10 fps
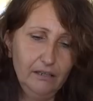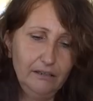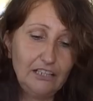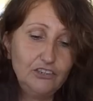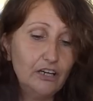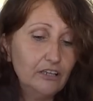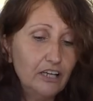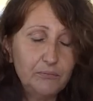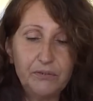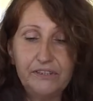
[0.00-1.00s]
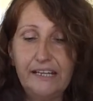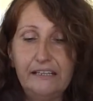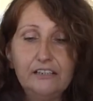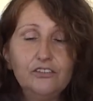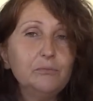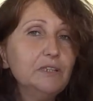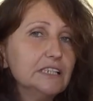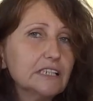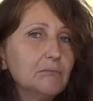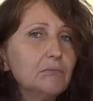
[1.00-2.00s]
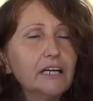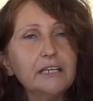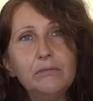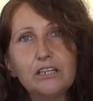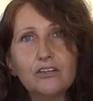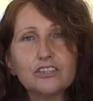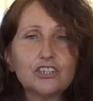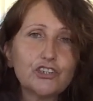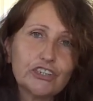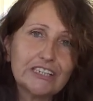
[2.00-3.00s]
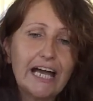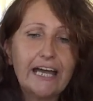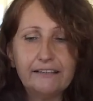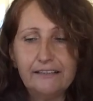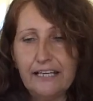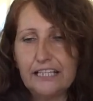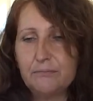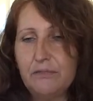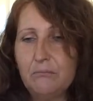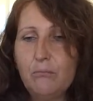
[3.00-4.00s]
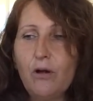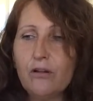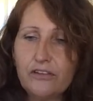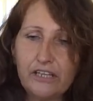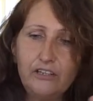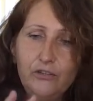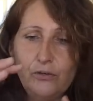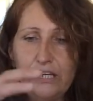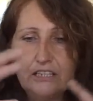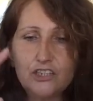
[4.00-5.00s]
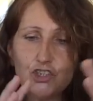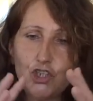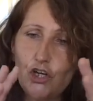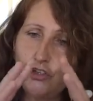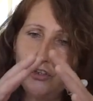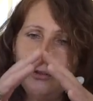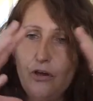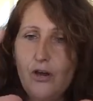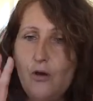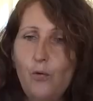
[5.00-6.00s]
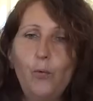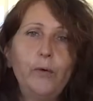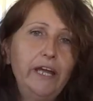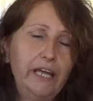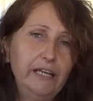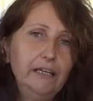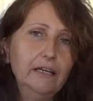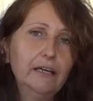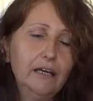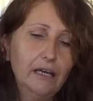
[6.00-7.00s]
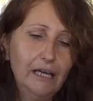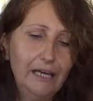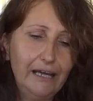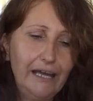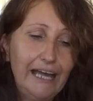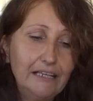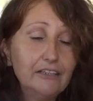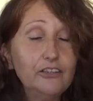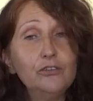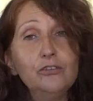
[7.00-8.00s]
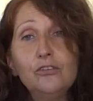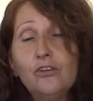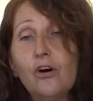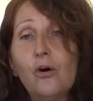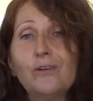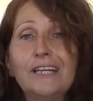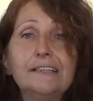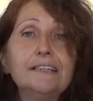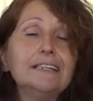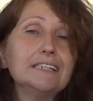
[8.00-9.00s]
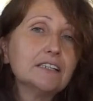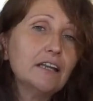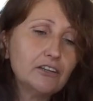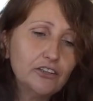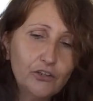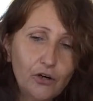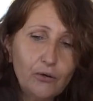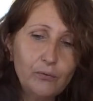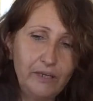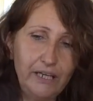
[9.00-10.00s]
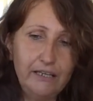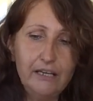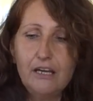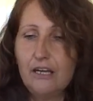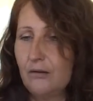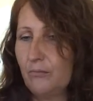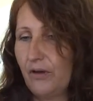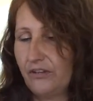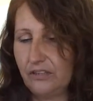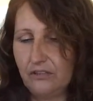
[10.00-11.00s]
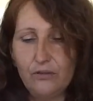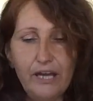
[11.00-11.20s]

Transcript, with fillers: that you are not pretending to be somebody, because the society has been molding you in a certain way, and you know that it is not your way, but you